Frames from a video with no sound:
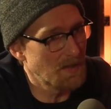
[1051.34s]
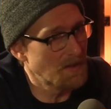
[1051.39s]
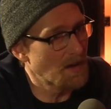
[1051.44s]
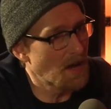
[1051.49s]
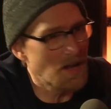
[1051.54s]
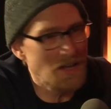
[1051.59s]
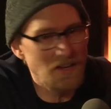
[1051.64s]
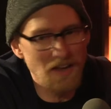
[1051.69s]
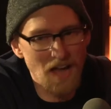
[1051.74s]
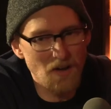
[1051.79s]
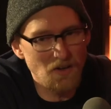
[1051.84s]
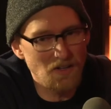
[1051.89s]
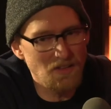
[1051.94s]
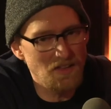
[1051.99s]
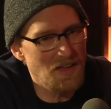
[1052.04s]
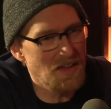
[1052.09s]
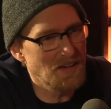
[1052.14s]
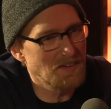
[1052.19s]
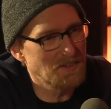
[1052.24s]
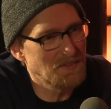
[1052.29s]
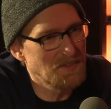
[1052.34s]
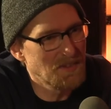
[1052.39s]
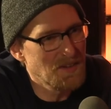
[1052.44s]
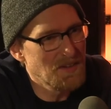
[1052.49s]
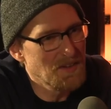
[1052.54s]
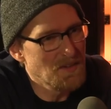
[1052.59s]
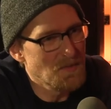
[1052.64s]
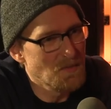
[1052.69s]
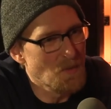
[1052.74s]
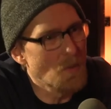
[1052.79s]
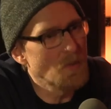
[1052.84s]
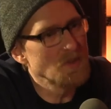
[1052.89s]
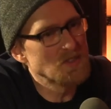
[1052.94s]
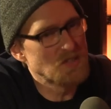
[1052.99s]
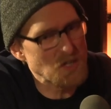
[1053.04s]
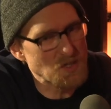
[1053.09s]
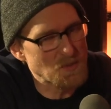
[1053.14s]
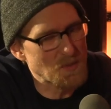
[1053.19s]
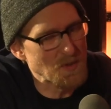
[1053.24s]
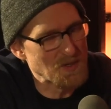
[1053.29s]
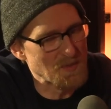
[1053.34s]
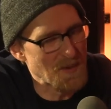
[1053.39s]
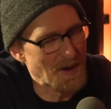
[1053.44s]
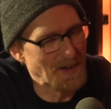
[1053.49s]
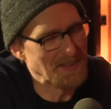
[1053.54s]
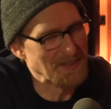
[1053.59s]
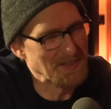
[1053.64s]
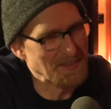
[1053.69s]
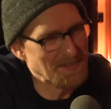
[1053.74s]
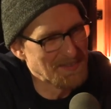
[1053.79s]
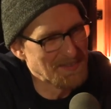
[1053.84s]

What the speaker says: And how did that? What was his perspective?